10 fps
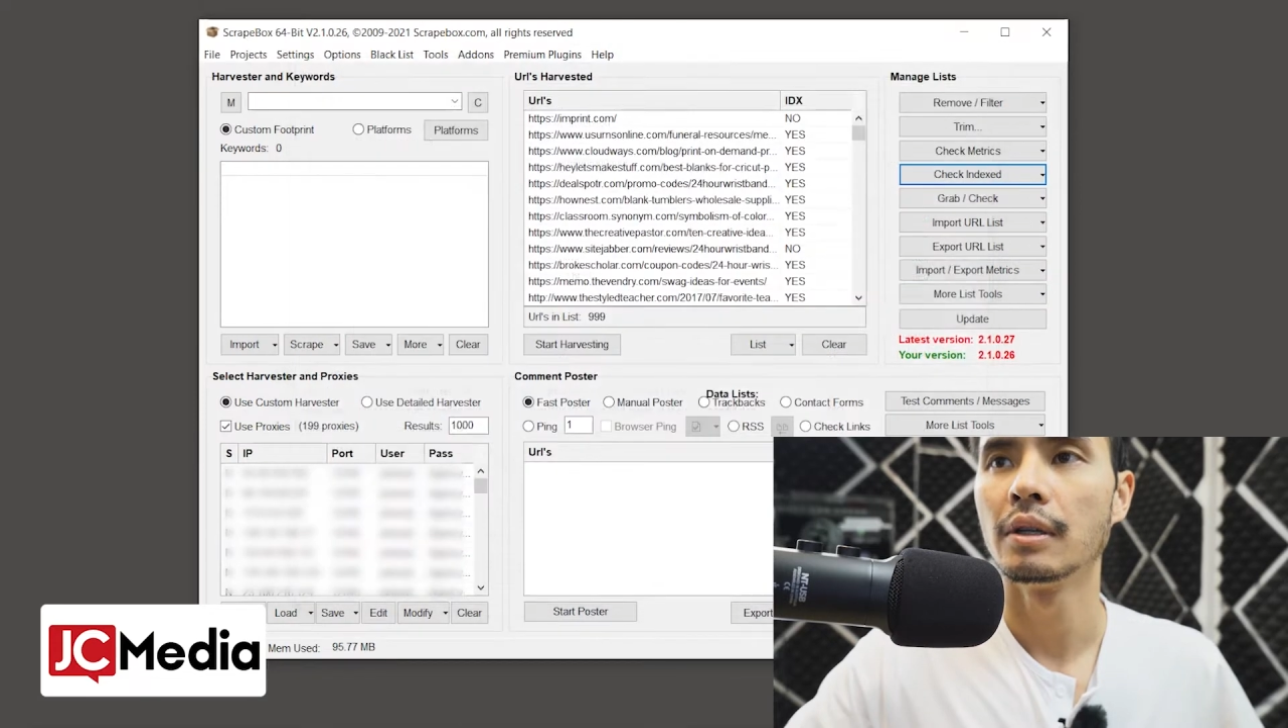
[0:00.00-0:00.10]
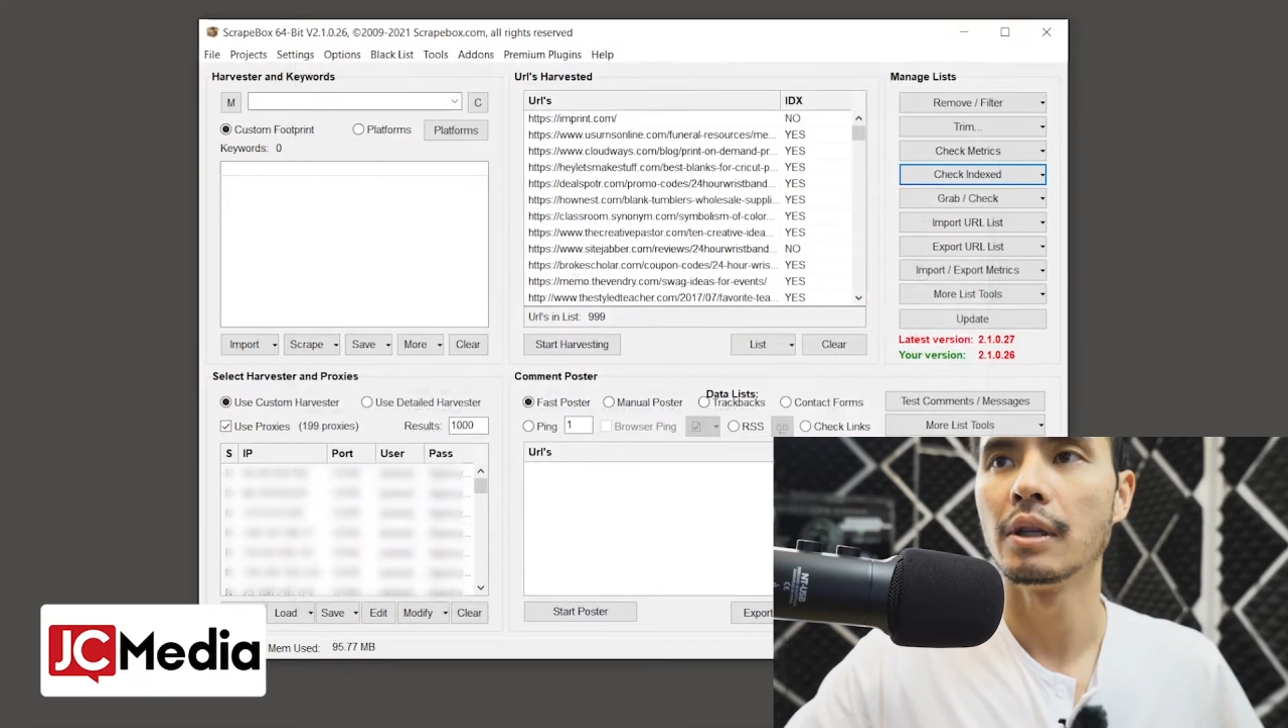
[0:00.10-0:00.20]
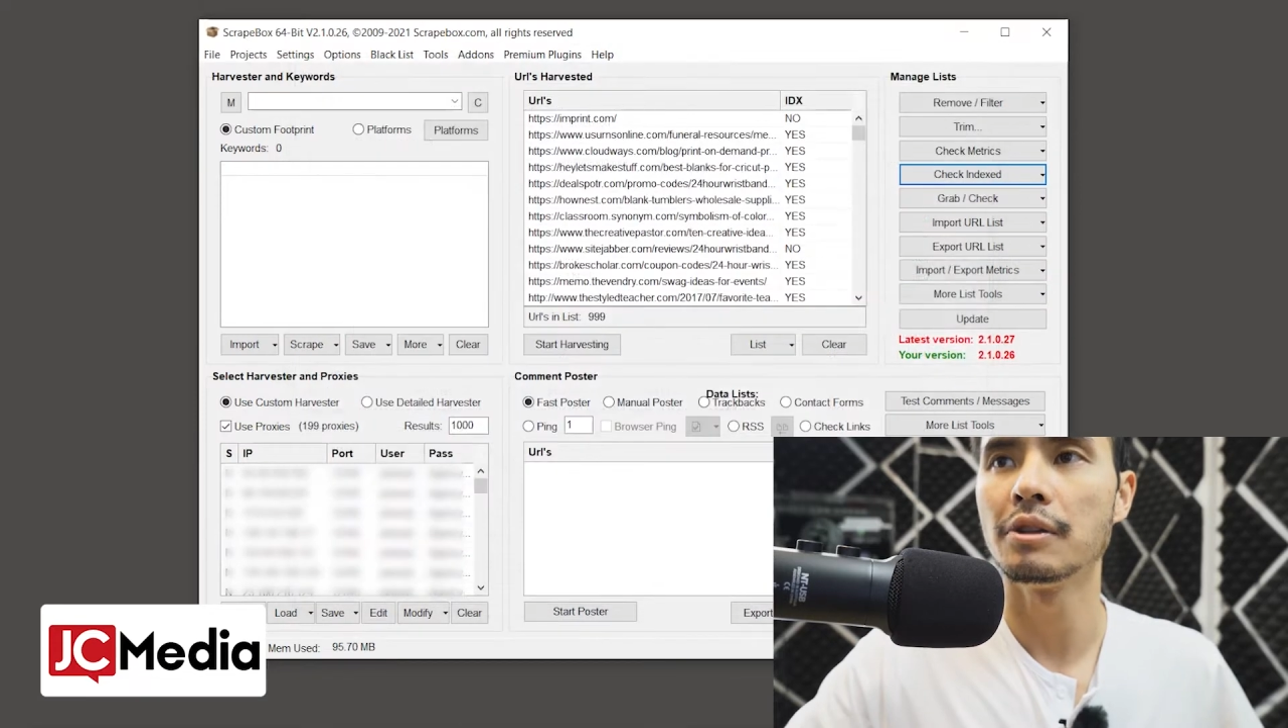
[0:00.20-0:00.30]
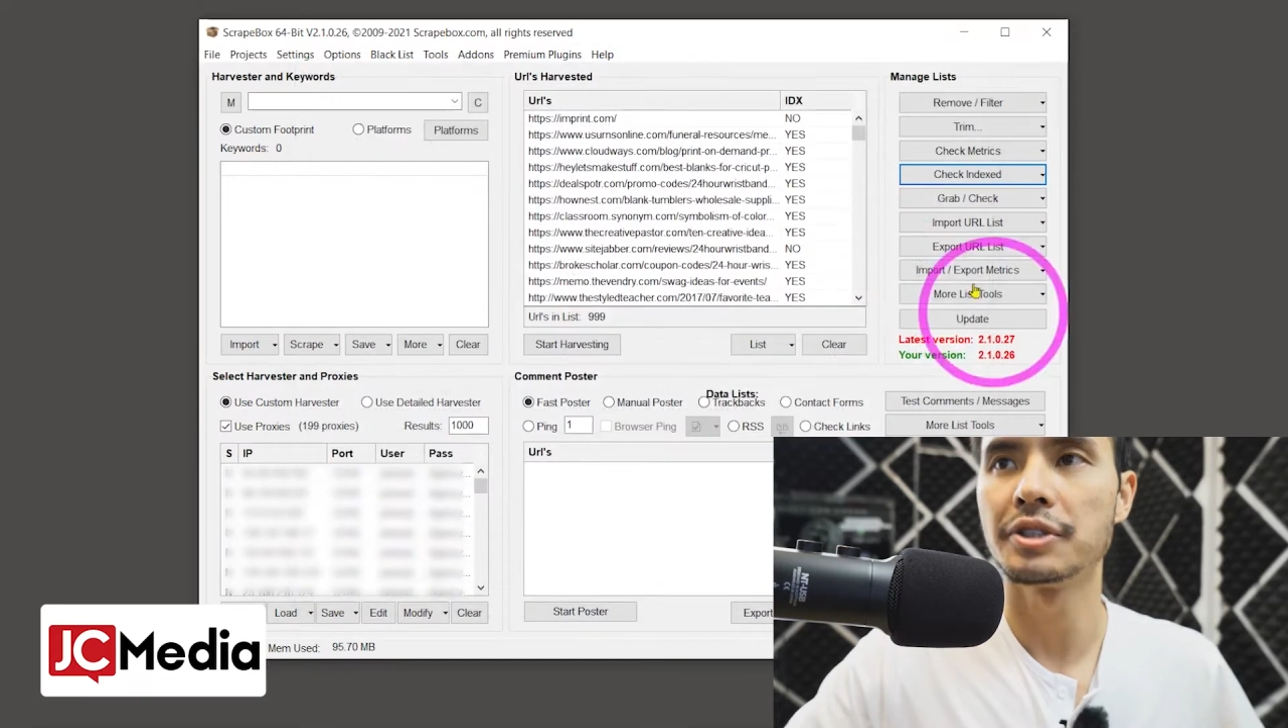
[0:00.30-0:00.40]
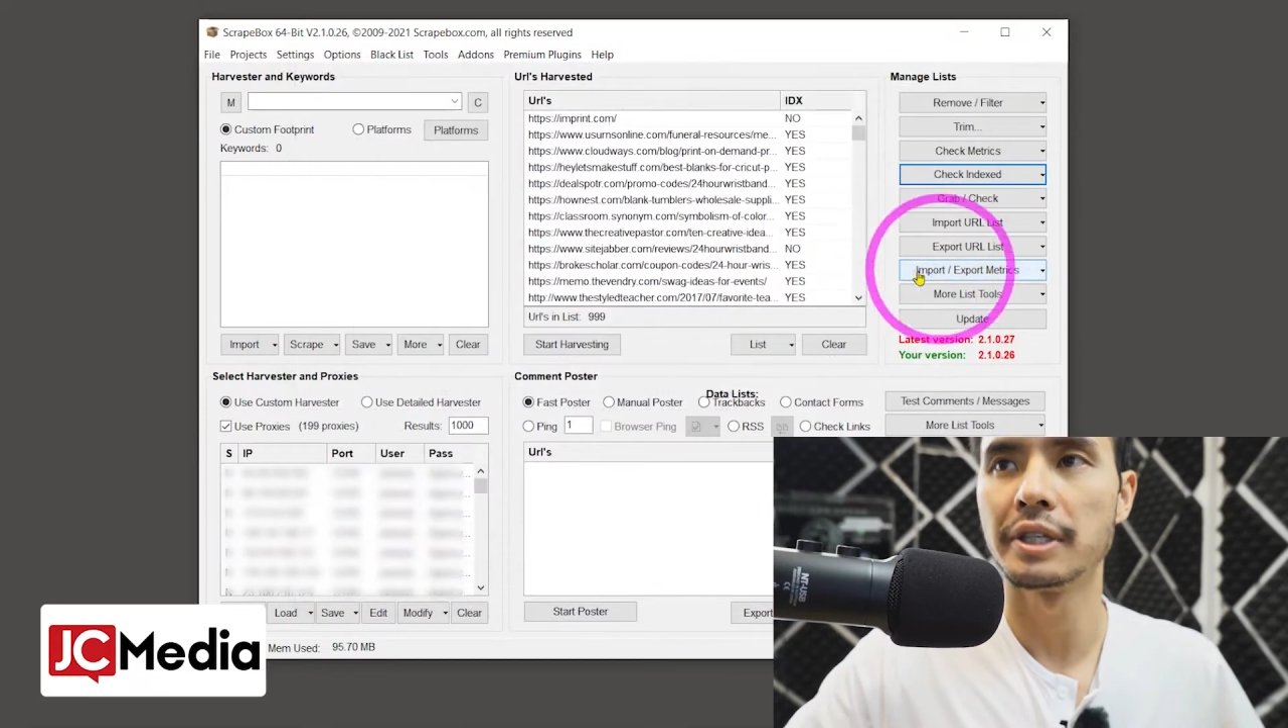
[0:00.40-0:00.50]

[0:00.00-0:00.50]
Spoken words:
Close,